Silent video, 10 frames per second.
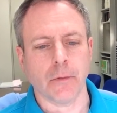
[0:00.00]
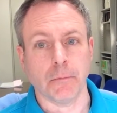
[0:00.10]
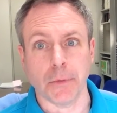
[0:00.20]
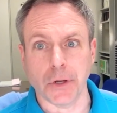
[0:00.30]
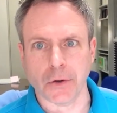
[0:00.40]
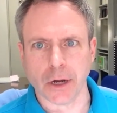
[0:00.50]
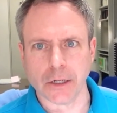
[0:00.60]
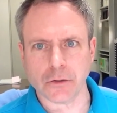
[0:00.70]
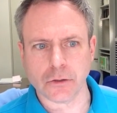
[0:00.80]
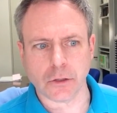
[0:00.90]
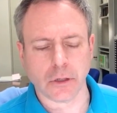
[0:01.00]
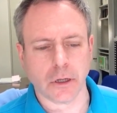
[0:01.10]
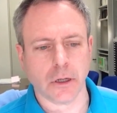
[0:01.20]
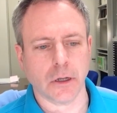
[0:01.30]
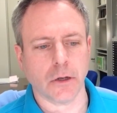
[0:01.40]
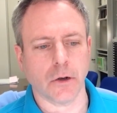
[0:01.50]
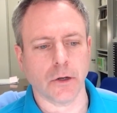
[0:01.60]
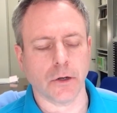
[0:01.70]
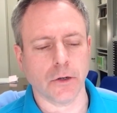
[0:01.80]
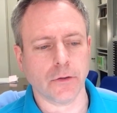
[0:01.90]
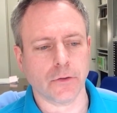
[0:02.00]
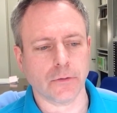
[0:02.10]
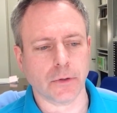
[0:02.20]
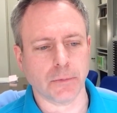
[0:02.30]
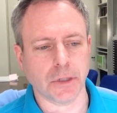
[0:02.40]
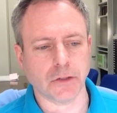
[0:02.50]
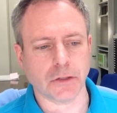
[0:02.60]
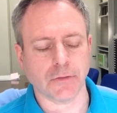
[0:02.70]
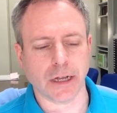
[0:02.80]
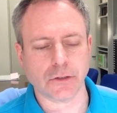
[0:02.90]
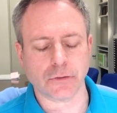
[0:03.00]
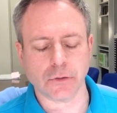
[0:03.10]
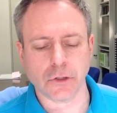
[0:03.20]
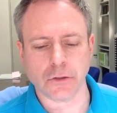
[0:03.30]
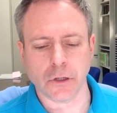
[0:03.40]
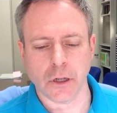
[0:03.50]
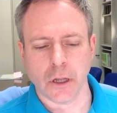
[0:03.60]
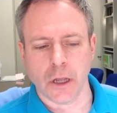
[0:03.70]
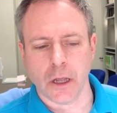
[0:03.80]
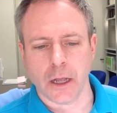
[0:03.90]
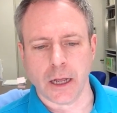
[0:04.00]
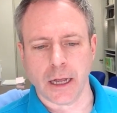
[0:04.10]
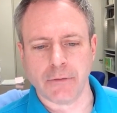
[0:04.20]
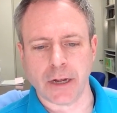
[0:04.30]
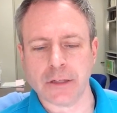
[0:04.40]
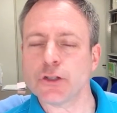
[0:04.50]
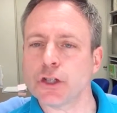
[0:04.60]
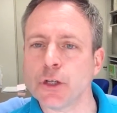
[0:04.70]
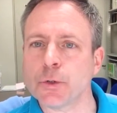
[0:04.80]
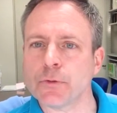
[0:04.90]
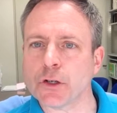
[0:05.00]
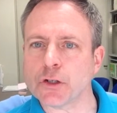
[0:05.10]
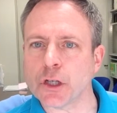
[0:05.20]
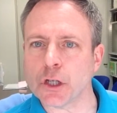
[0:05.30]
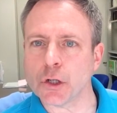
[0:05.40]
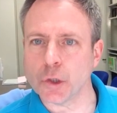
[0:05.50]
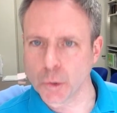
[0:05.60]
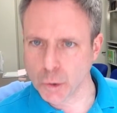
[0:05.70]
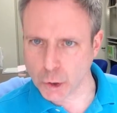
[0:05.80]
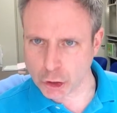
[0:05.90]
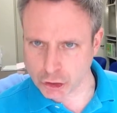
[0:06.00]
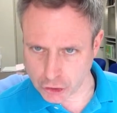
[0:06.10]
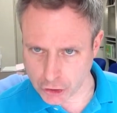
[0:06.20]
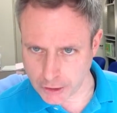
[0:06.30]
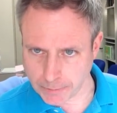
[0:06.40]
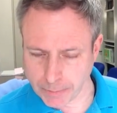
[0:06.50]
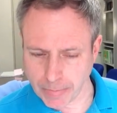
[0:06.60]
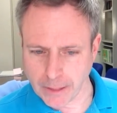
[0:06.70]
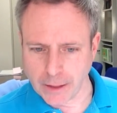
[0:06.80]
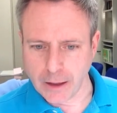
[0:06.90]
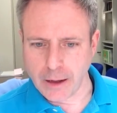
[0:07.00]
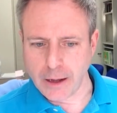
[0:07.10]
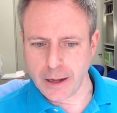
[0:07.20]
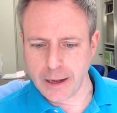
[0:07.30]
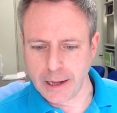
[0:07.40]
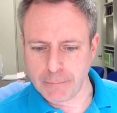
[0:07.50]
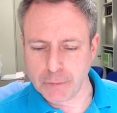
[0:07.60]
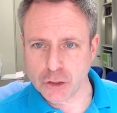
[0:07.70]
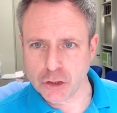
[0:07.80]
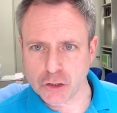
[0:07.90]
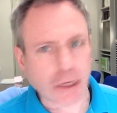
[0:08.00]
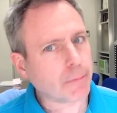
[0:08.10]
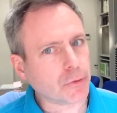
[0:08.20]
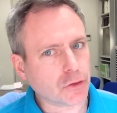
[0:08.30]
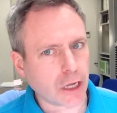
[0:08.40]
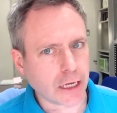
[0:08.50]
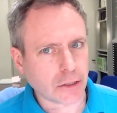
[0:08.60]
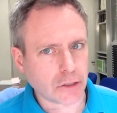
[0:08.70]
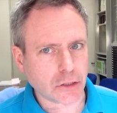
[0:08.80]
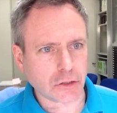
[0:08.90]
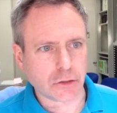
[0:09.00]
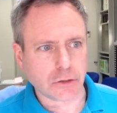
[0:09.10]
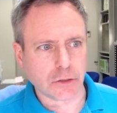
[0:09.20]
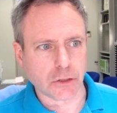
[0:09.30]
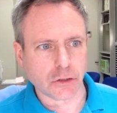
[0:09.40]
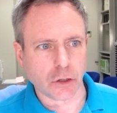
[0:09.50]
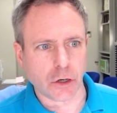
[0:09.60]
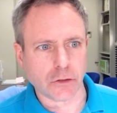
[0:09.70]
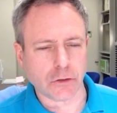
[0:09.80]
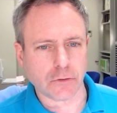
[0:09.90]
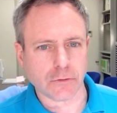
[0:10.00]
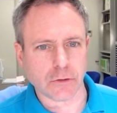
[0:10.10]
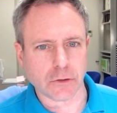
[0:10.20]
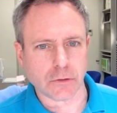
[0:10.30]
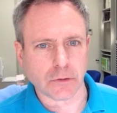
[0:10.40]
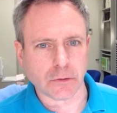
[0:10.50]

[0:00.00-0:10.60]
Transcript: meteorites on Earth, the pieces of asteroids, at the City University in New York City. I am mission sample scientist in charge of the